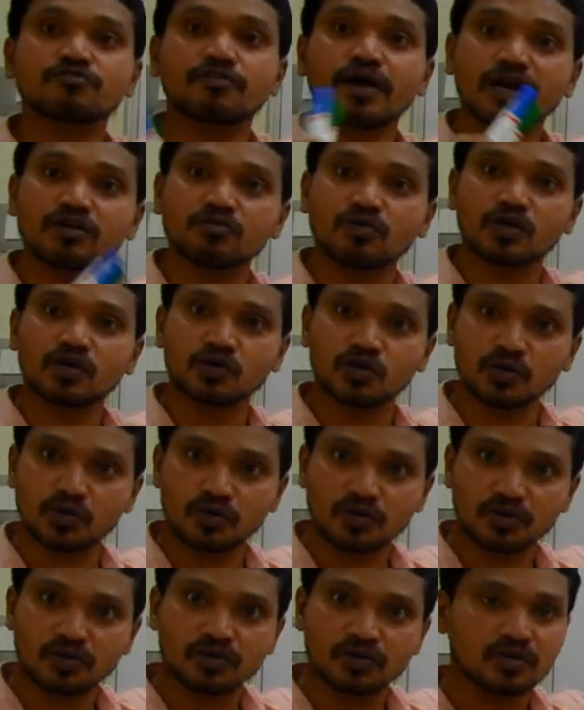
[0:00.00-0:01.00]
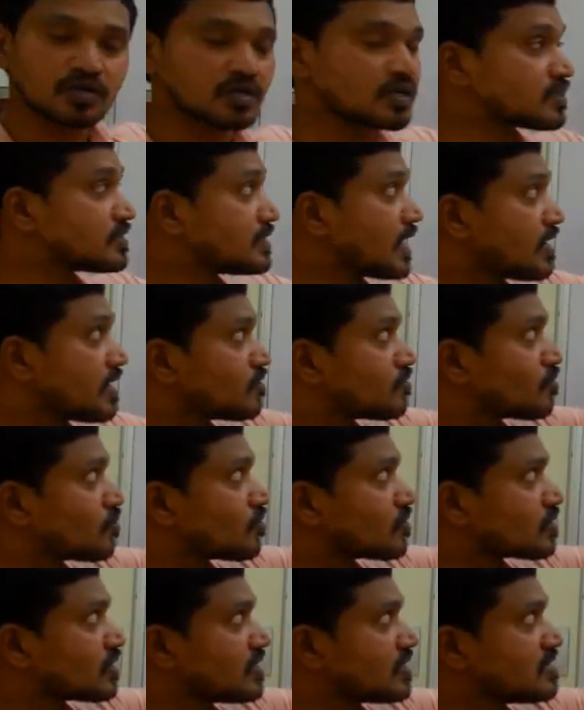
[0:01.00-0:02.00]
find one door. That
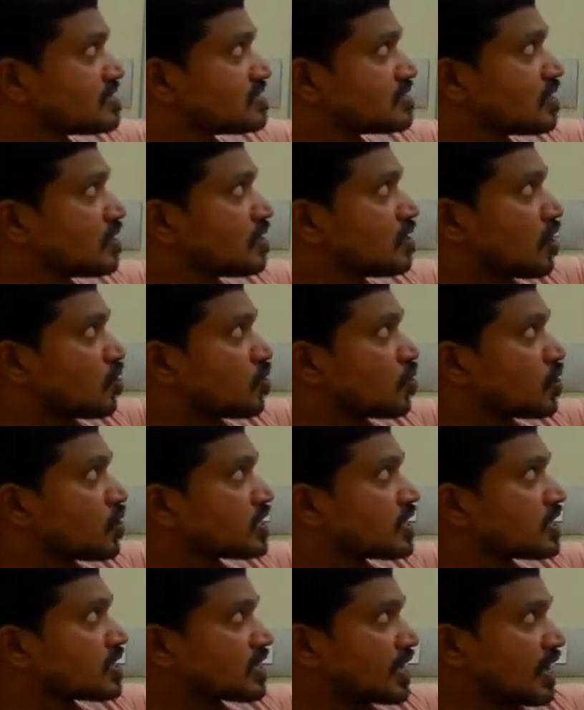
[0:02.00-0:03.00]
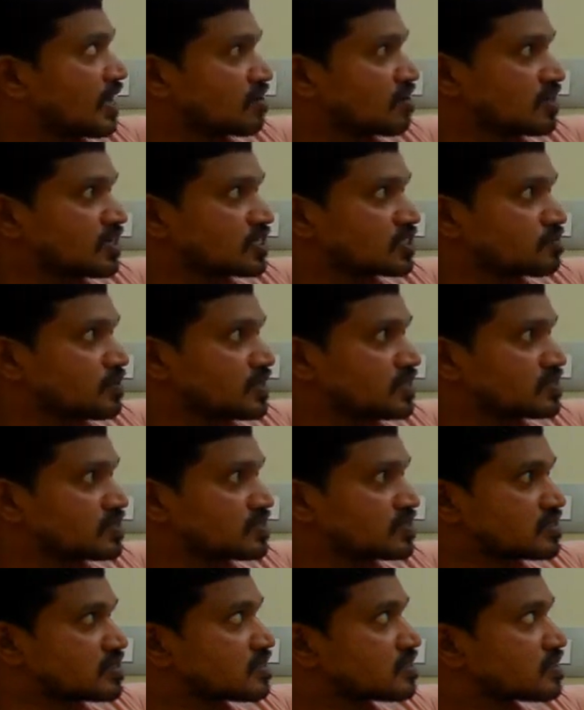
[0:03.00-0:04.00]
door is lower triangular
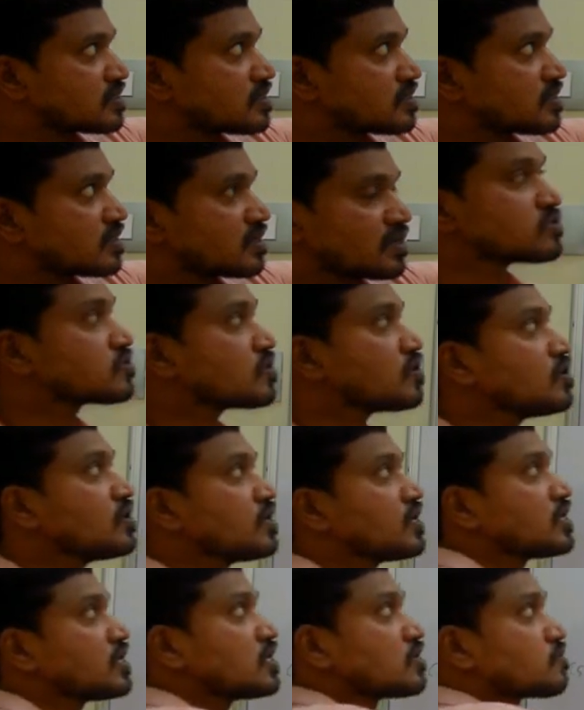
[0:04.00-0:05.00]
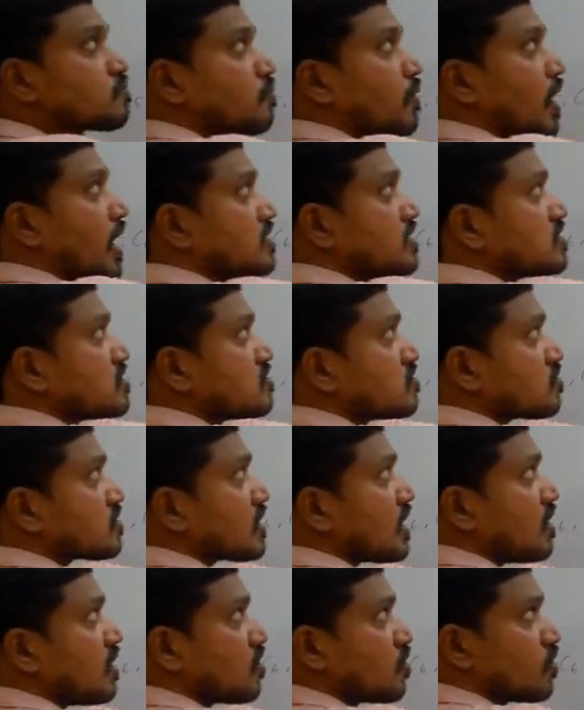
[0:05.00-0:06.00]
space. So it passes through
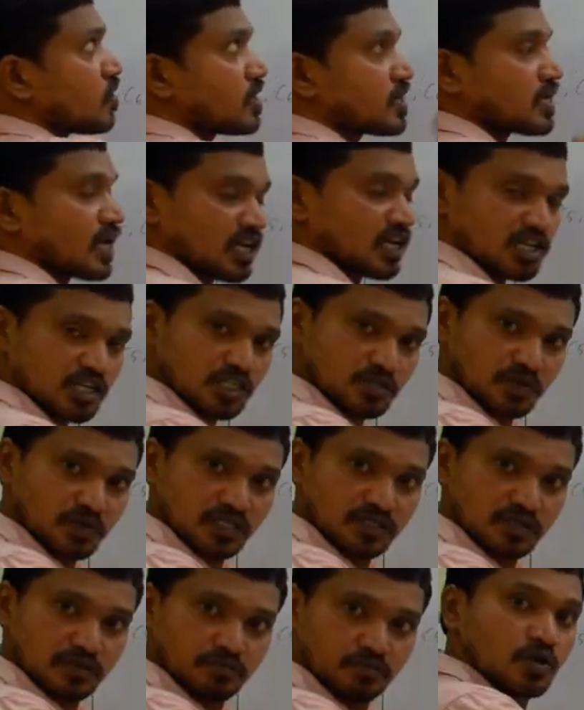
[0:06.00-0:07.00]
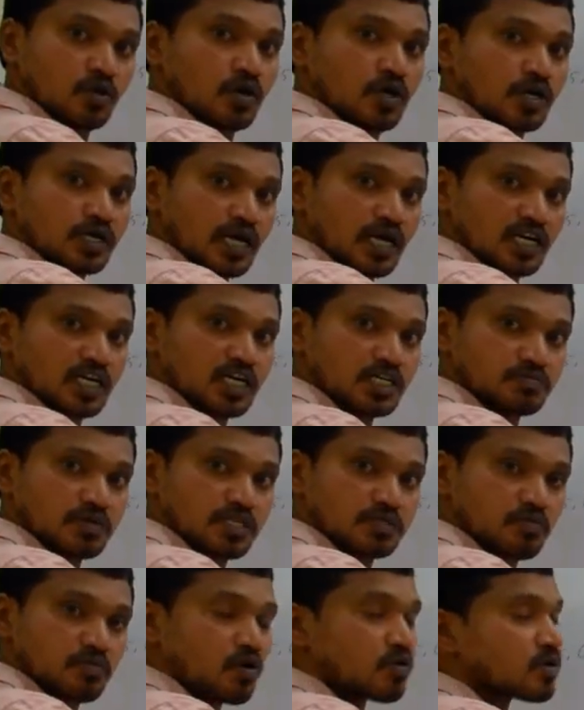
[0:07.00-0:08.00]
the lower triangular space. Lower triangular
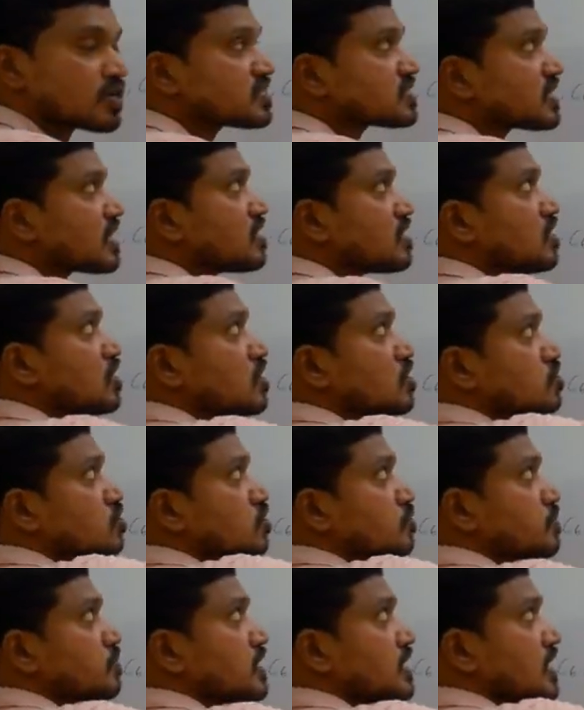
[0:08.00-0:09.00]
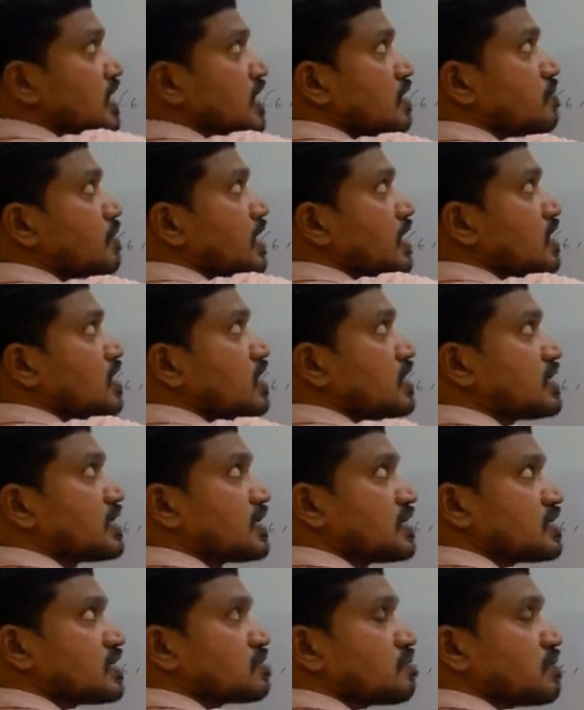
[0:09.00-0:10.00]
space boundaries are superiorly by
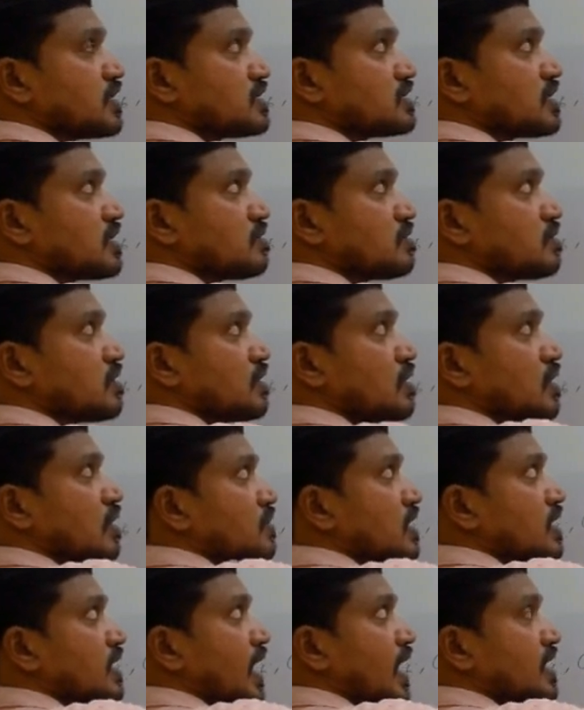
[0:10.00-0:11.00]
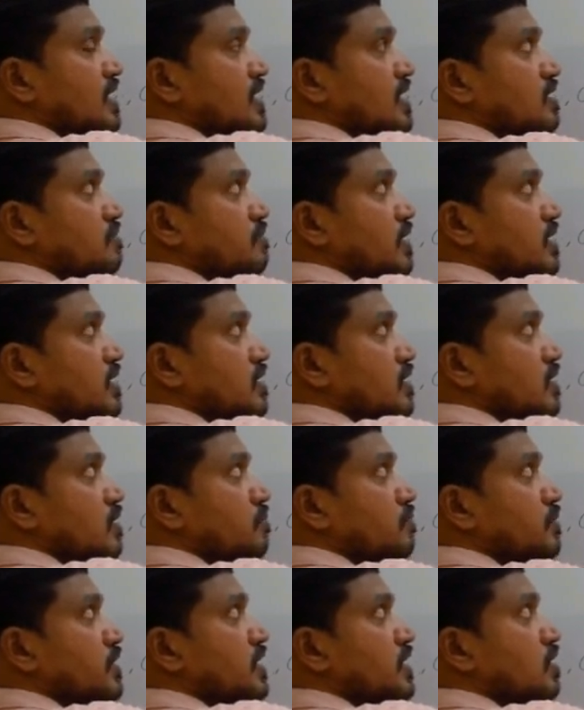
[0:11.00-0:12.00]
teres major, laterally by
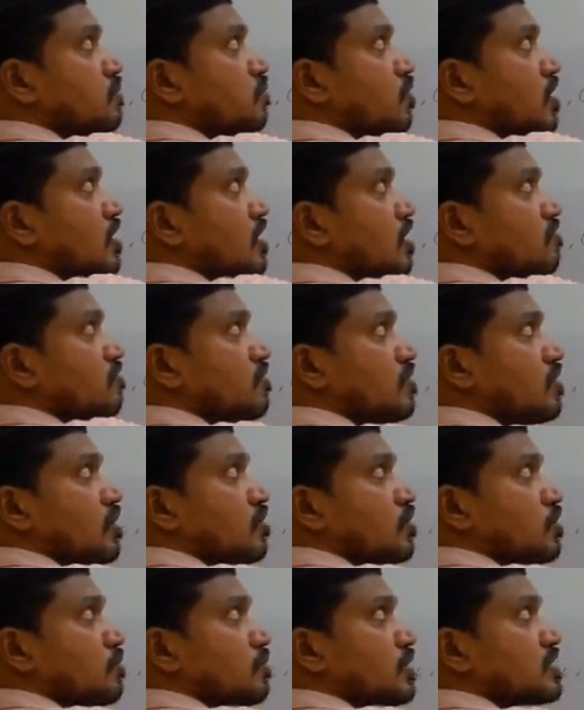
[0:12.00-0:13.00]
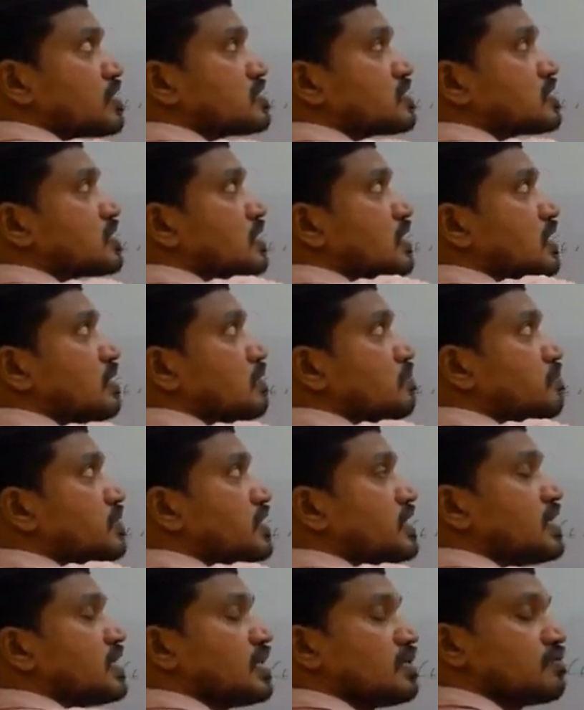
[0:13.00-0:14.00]
medial border of humerus,
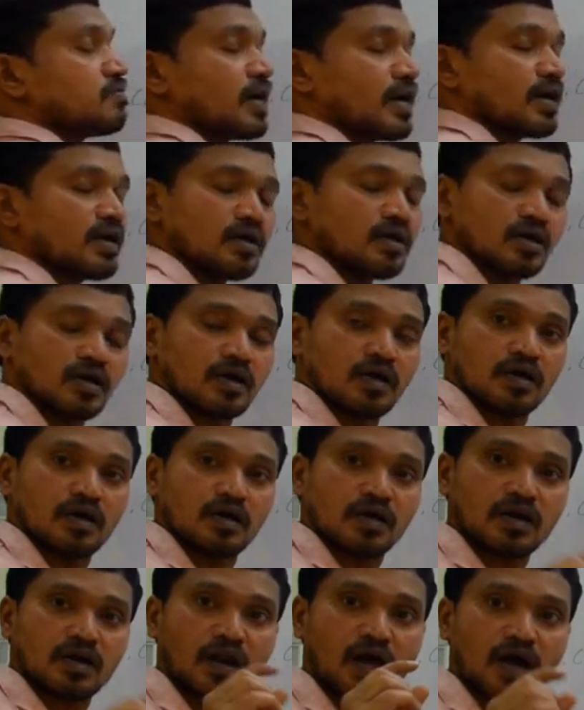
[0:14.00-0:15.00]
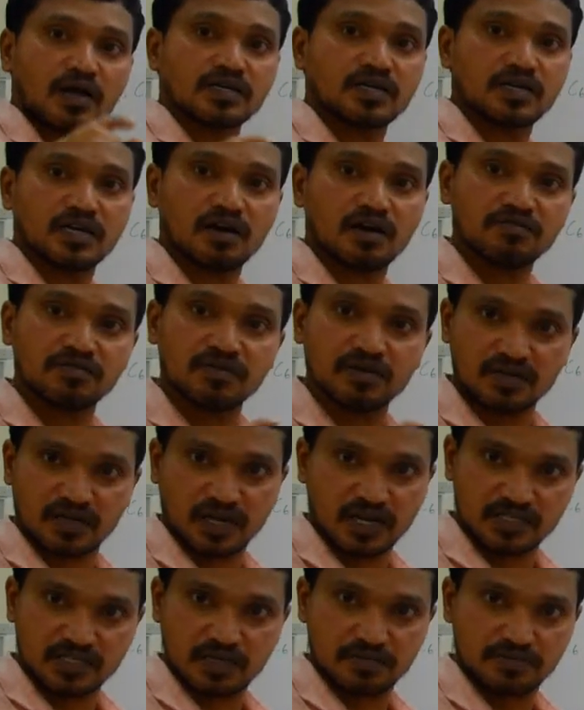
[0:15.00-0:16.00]
medially by long head of
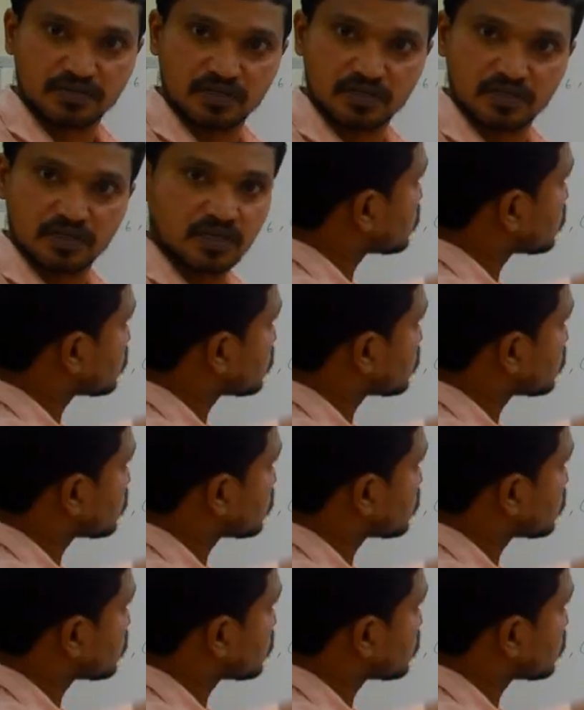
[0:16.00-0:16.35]
triceps.